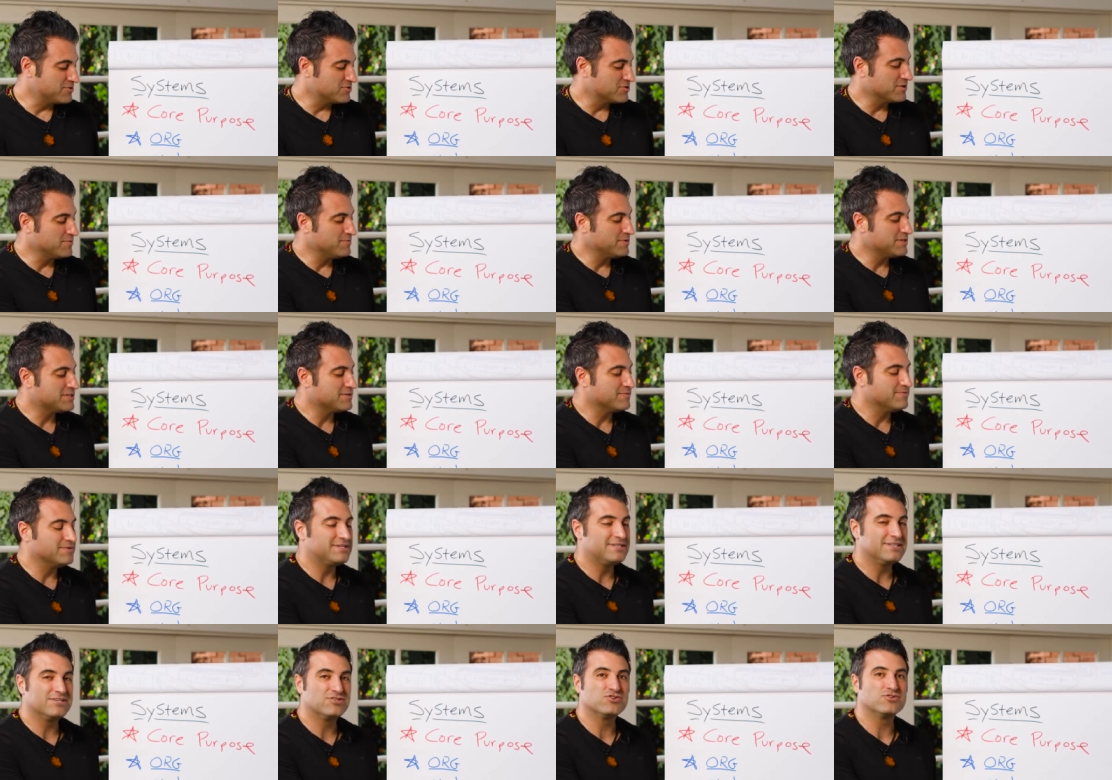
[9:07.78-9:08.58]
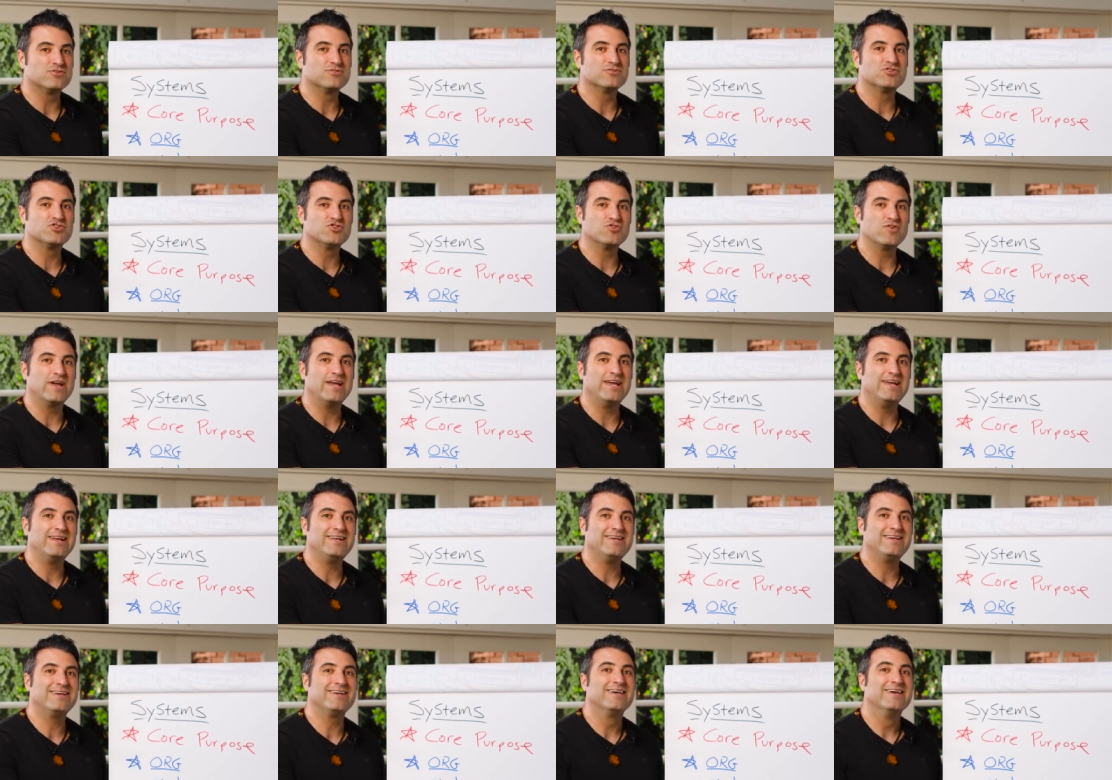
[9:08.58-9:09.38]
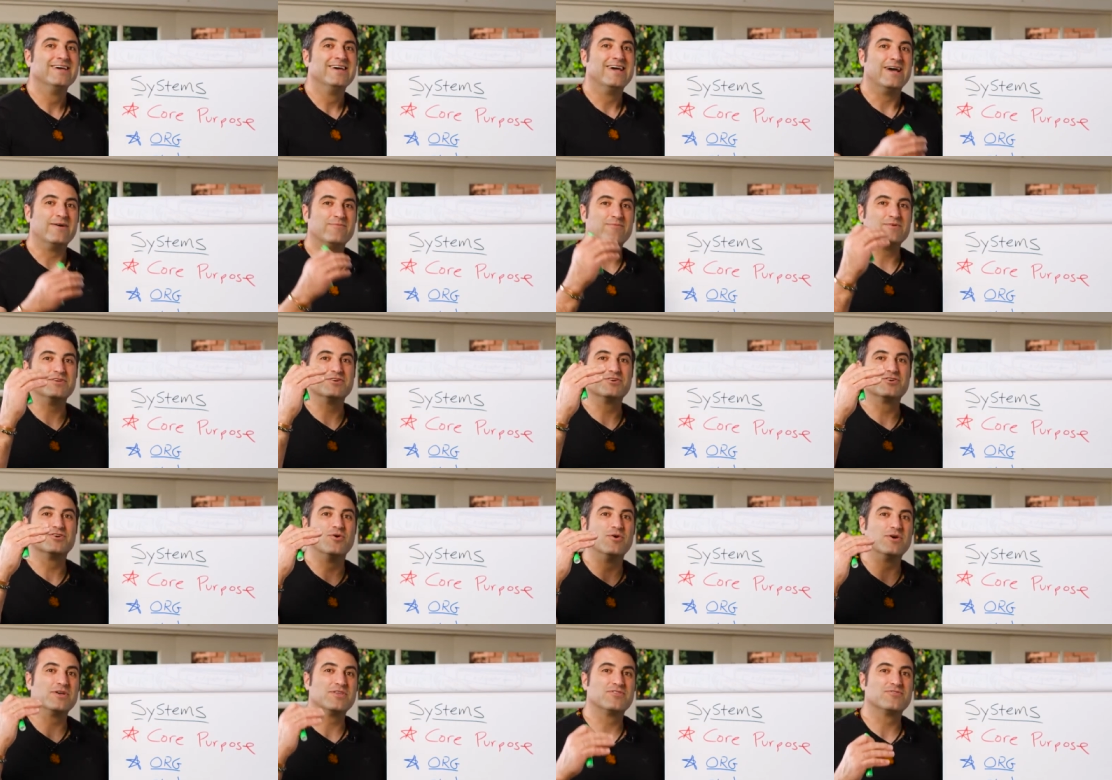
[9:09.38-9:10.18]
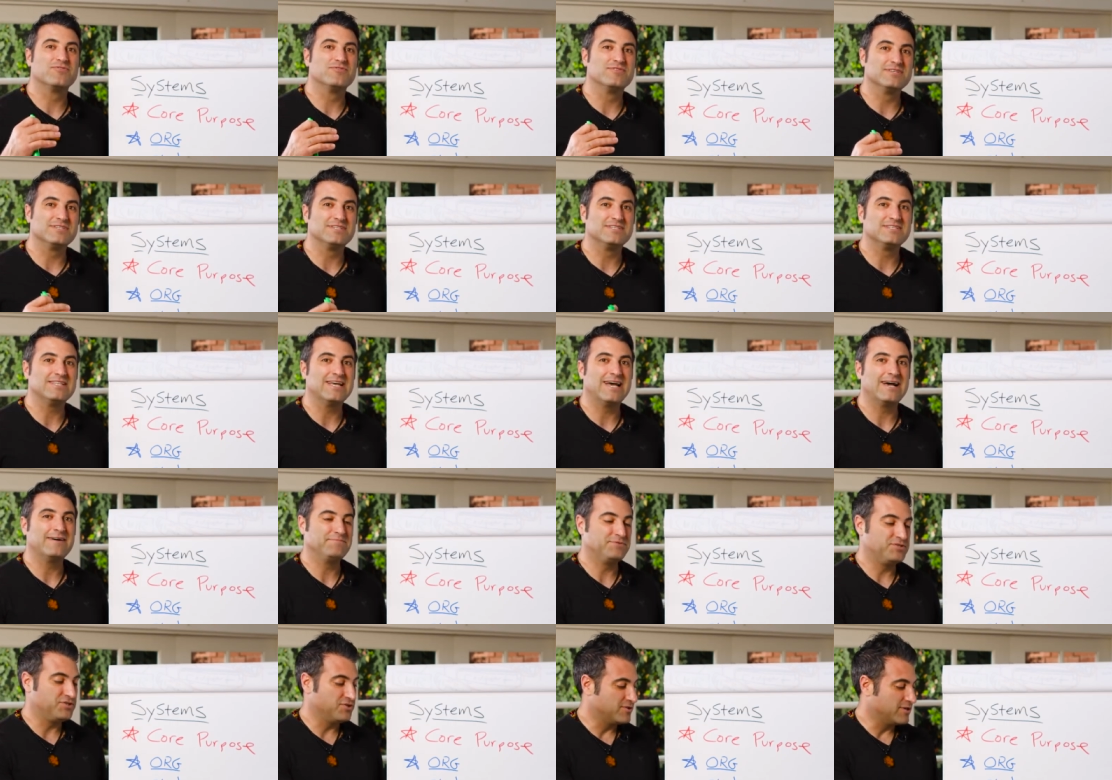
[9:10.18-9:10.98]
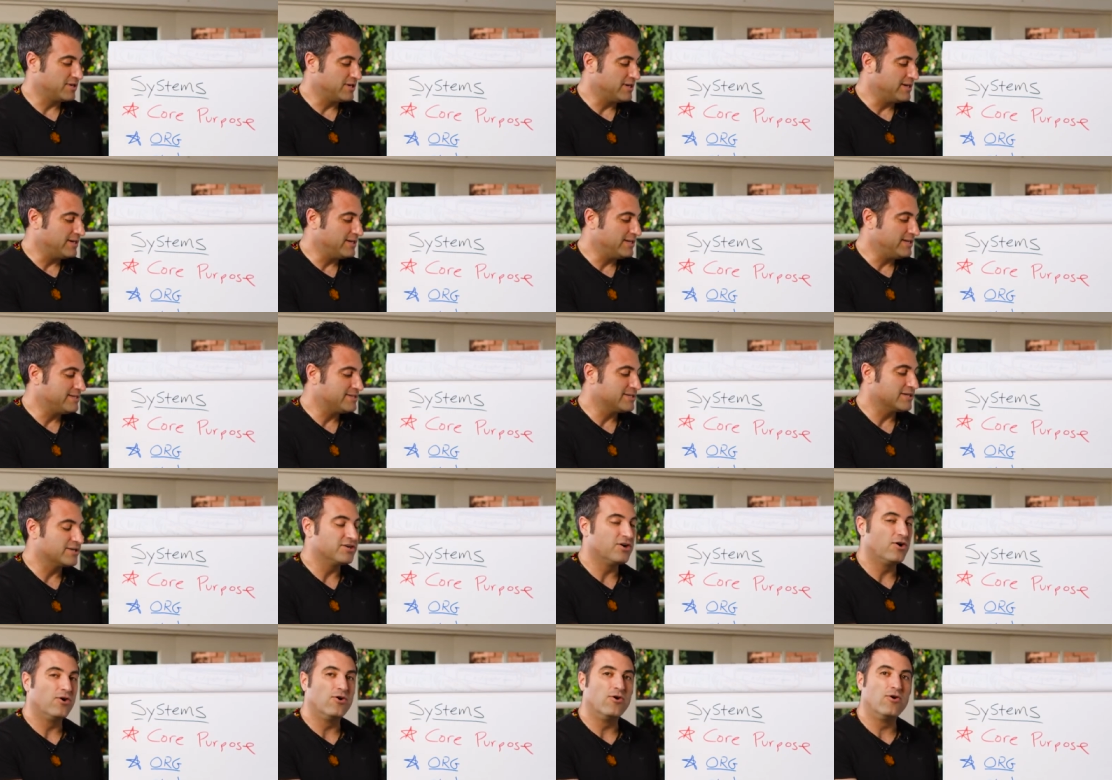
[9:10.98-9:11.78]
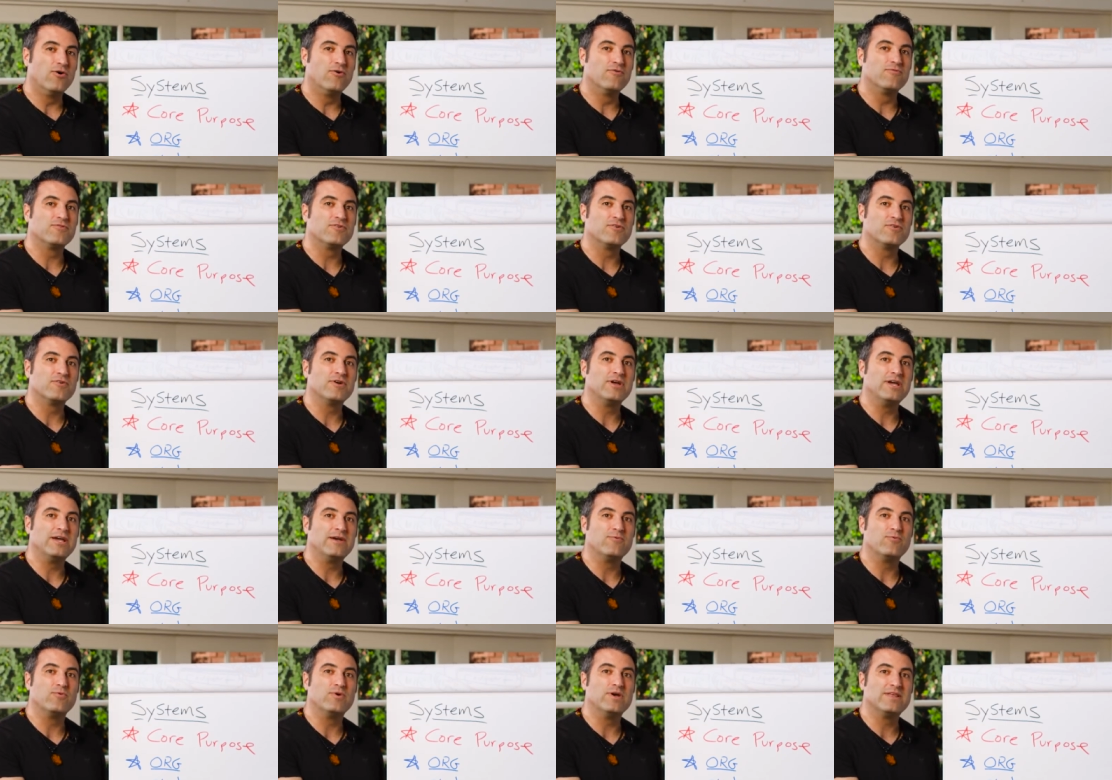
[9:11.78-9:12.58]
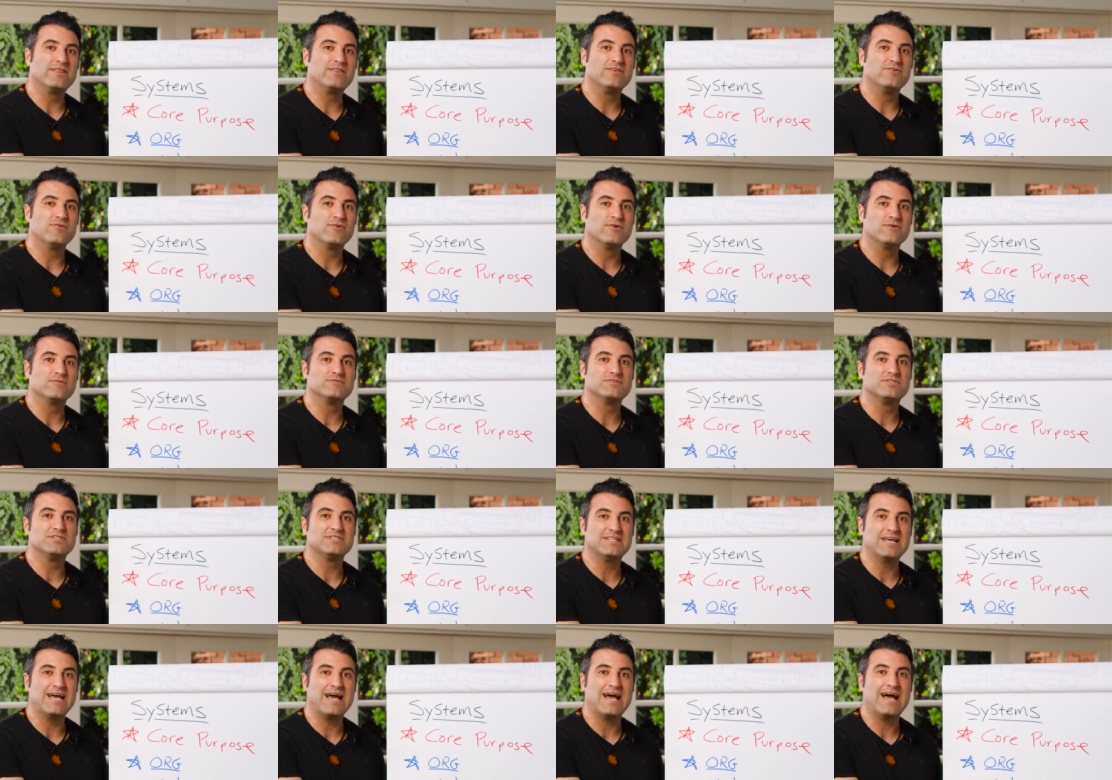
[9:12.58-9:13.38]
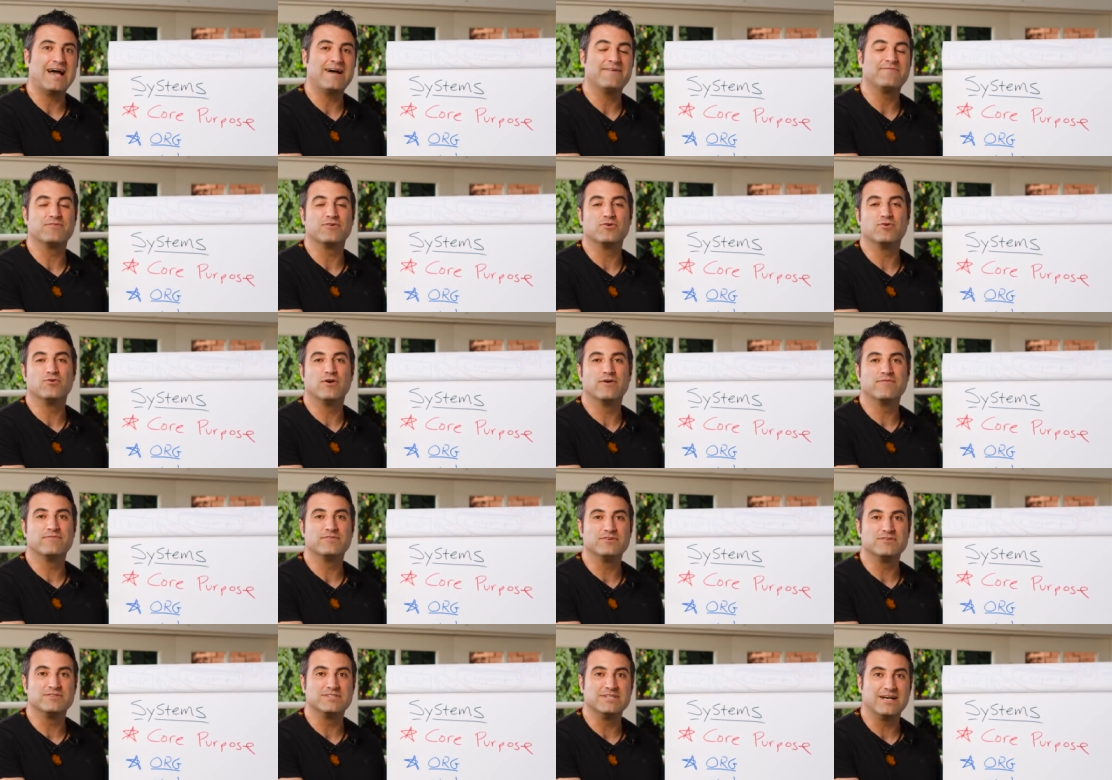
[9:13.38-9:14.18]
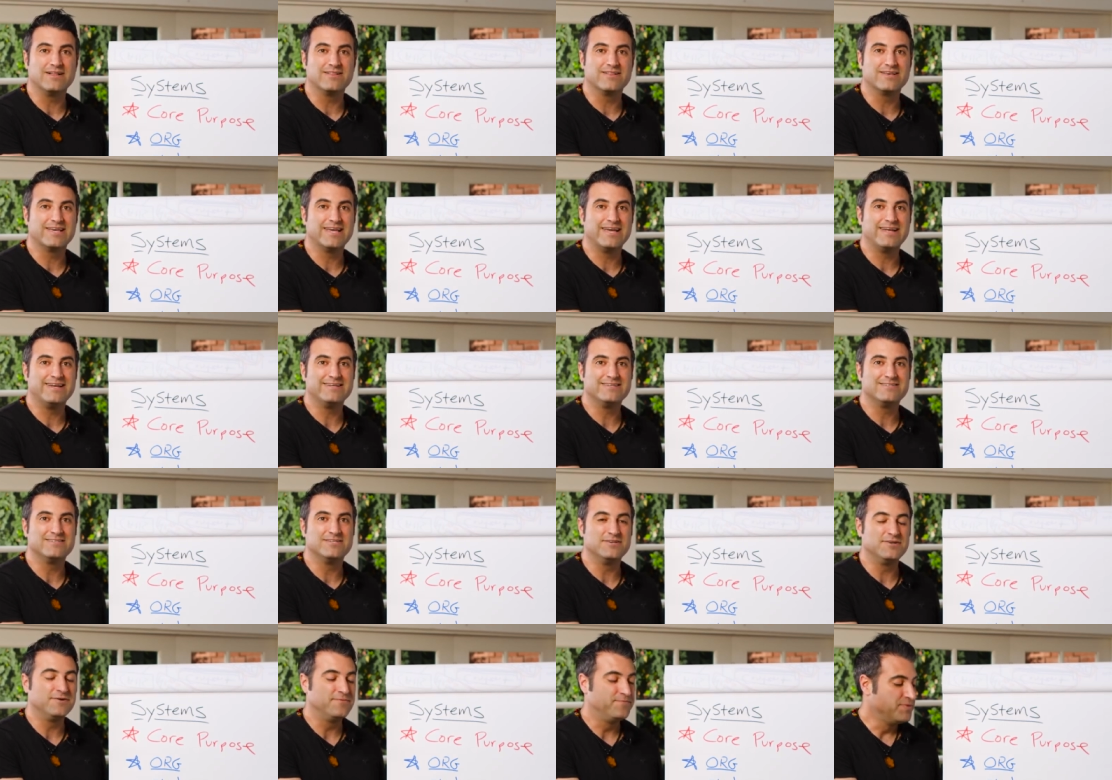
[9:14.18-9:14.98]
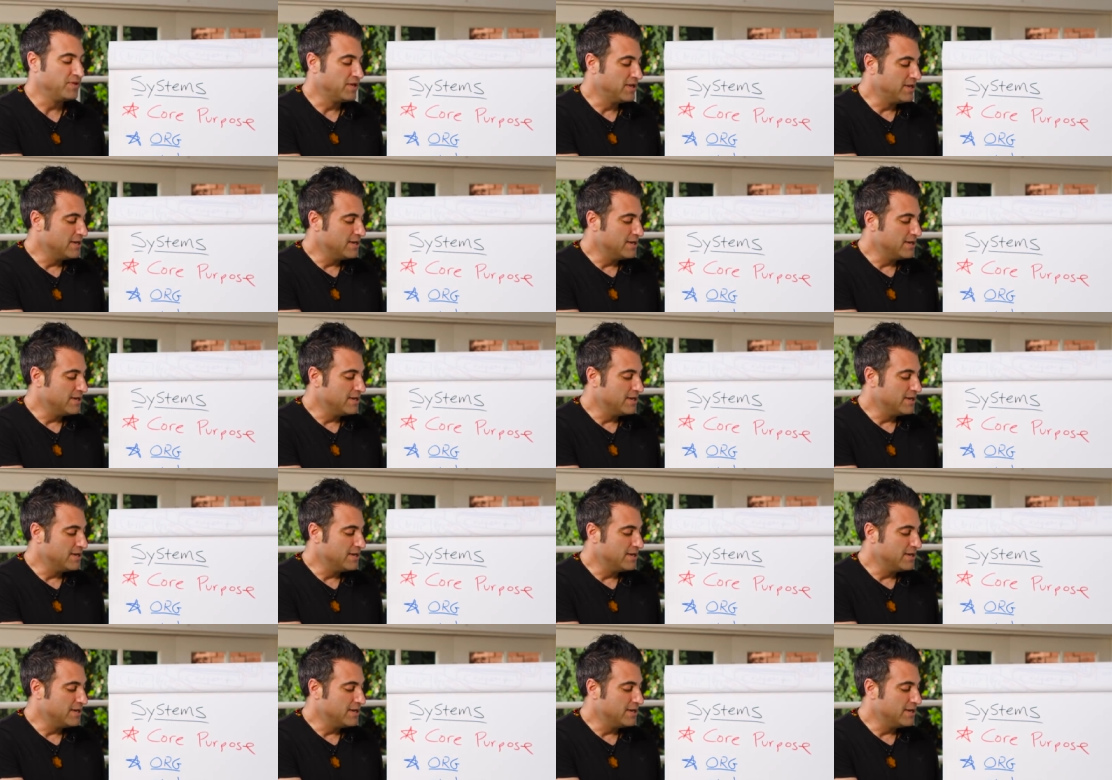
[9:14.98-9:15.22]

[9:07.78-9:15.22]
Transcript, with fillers: there's going to be some additional training, and when you're going through the steps, you're going to need to go over it with your staff or whoever you're delegating to.